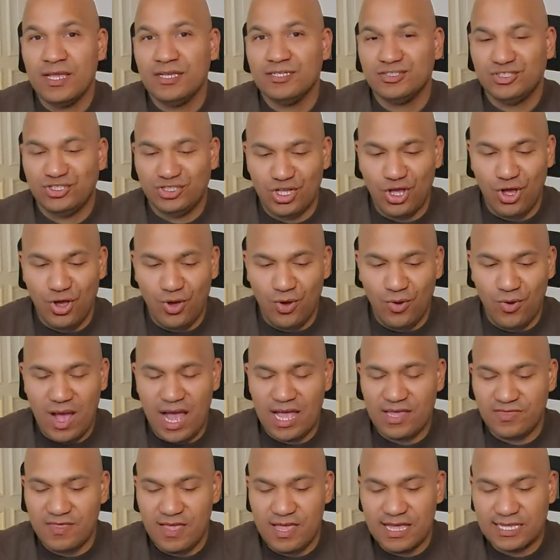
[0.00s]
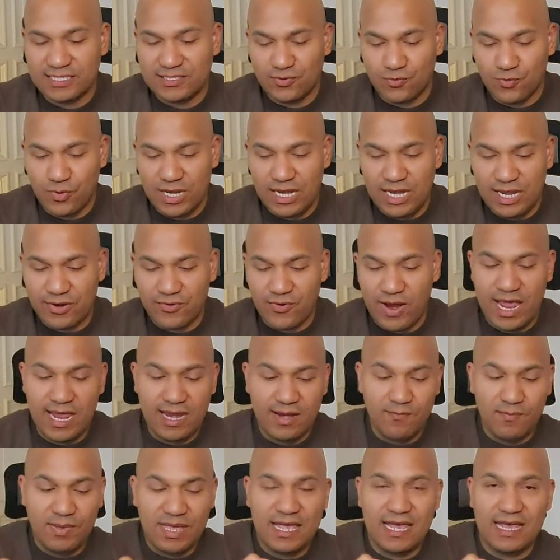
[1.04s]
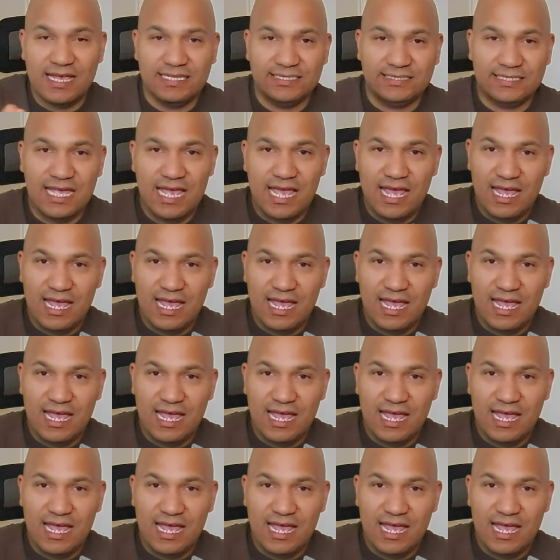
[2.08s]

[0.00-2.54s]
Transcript: So I think it's really great because